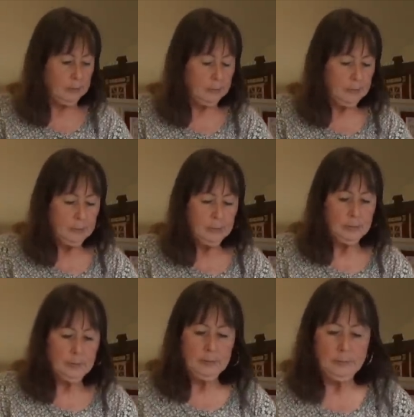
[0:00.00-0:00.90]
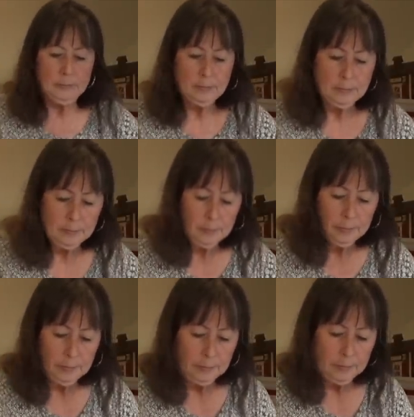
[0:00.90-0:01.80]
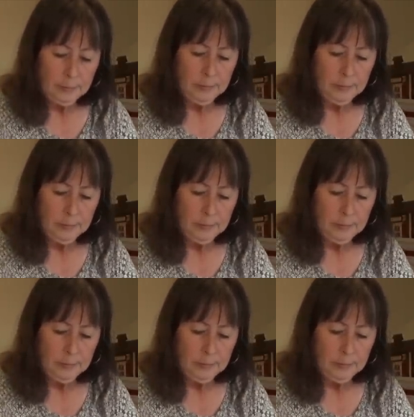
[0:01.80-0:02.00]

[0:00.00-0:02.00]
(silence)